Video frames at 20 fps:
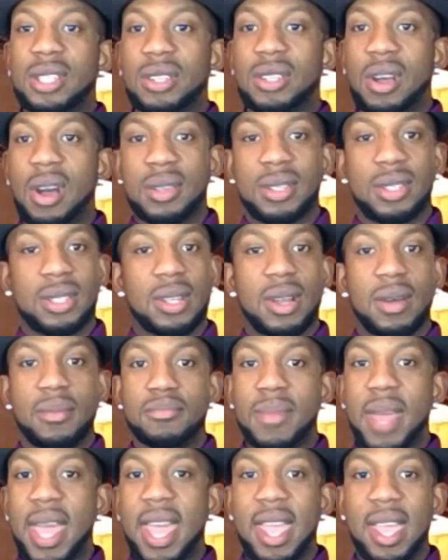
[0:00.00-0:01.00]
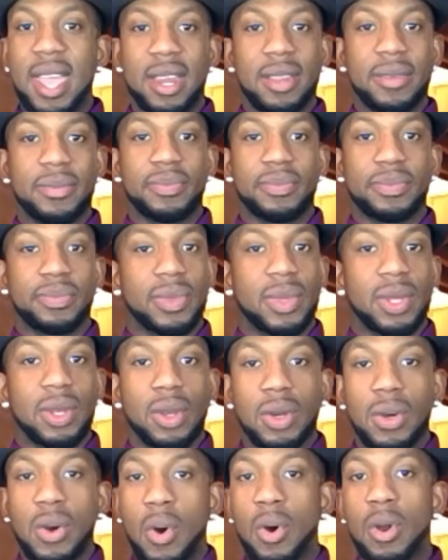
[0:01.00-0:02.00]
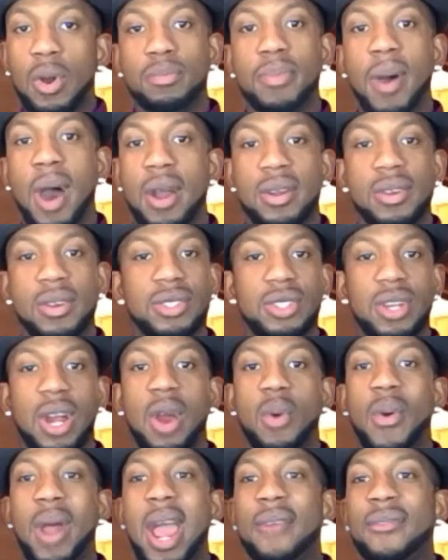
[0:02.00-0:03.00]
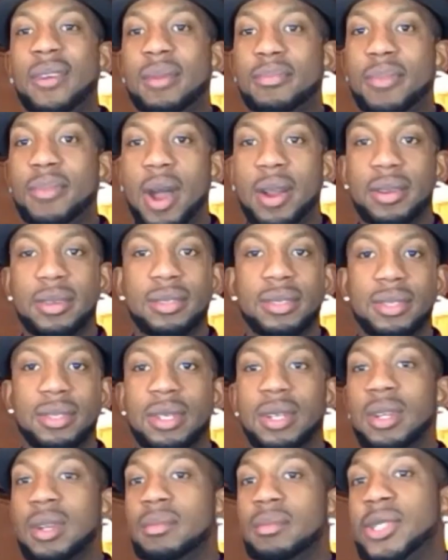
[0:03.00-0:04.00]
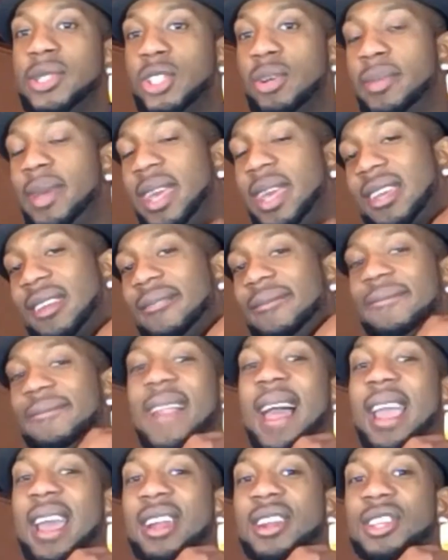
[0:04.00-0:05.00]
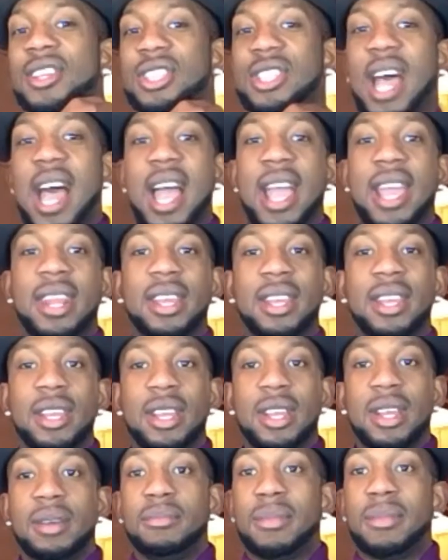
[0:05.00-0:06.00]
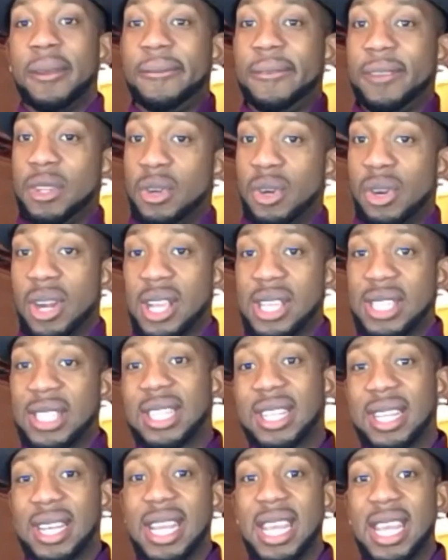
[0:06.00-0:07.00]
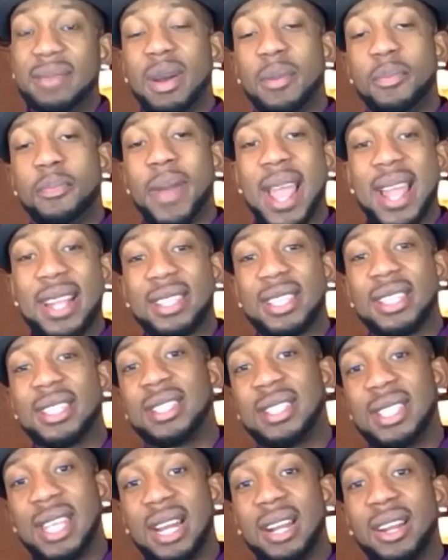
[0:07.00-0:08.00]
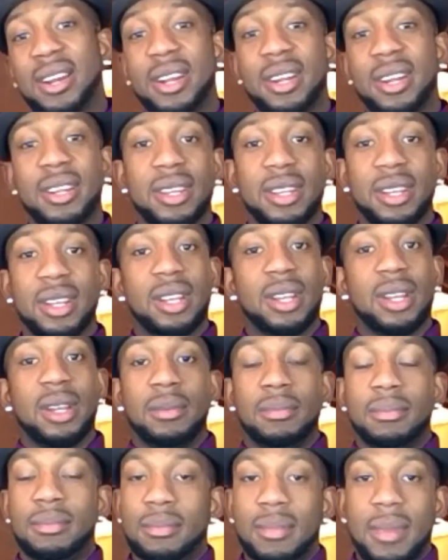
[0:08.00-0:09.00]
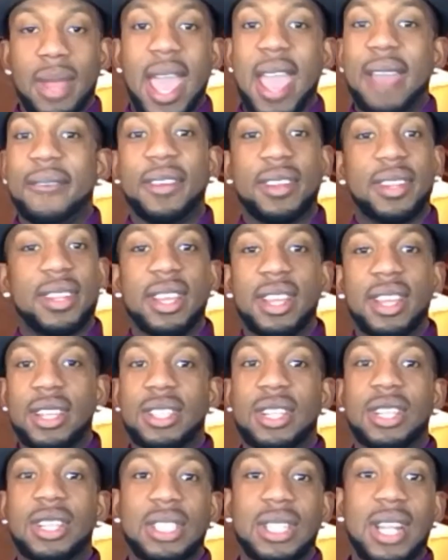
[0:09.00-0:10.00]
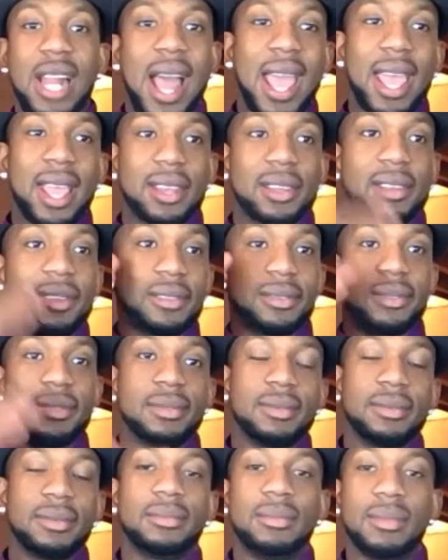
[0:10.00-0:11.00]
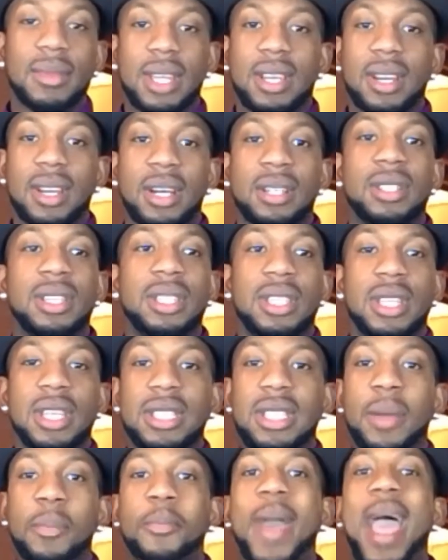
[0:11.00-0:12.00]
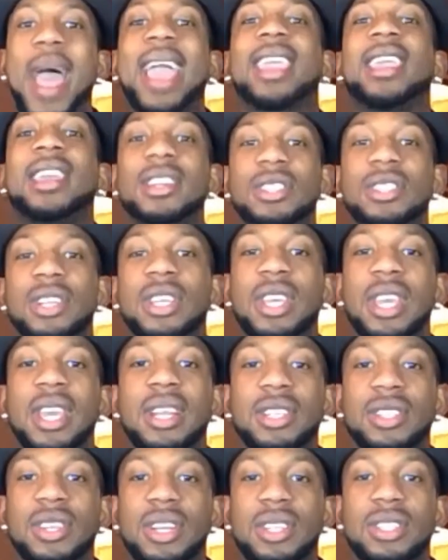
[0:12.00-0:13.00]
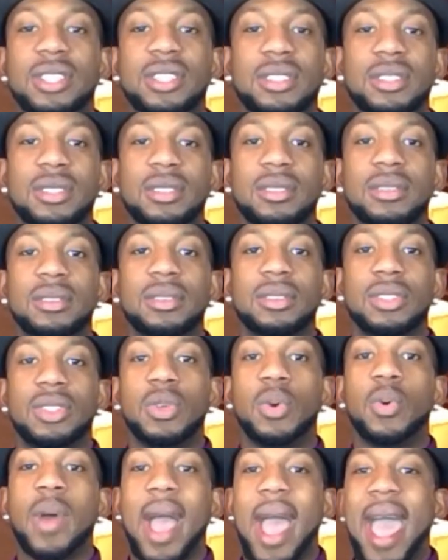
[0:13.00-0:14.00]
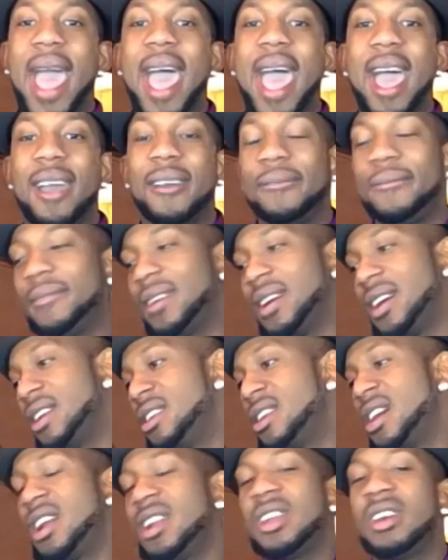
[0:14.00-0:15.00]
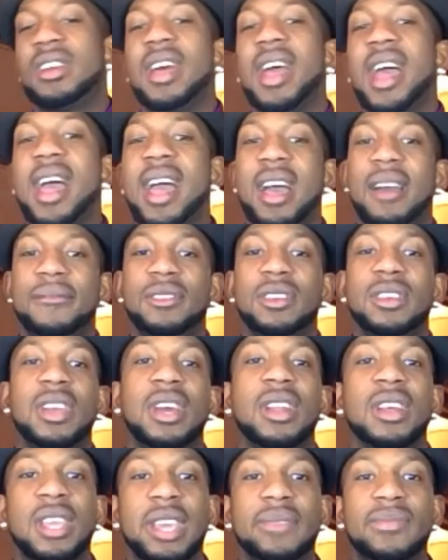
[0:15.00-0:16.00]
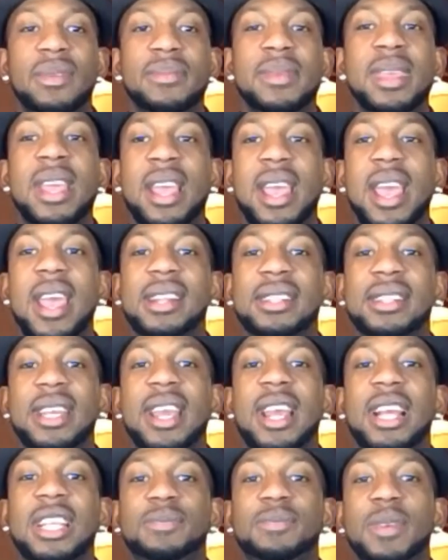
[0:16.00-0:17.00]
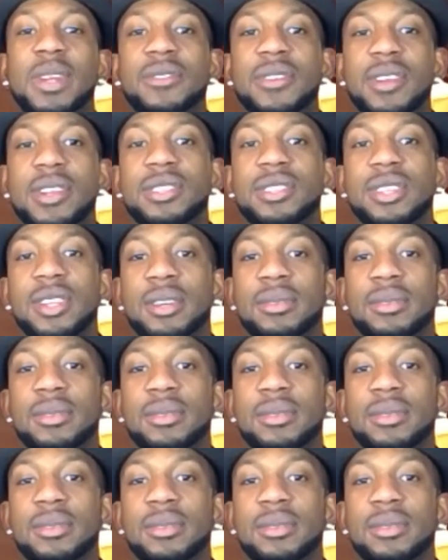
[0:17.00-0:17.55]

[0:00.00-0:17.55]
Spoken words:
custom made, gold buttons or whatever buttons. The Jamaican flag on the side. My fedora is clean. My pants is tailored. Everything is just like, because it's a package. You can't just do half and not the other half. You gotta give them the entire experience.